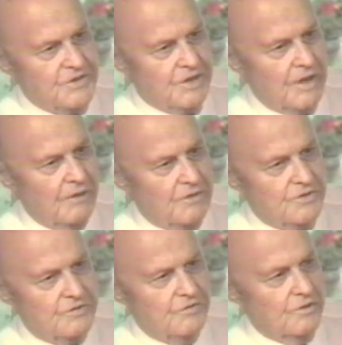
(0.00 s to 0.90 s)
out of the
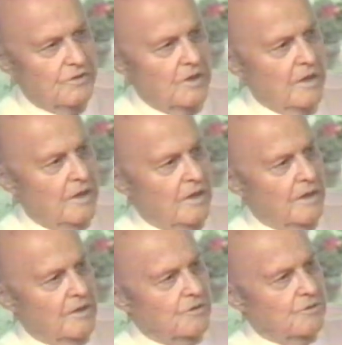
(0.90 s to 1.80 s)
company
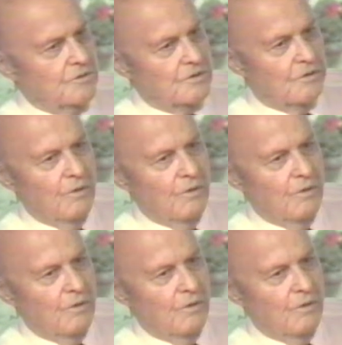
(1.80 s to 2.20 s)
about this.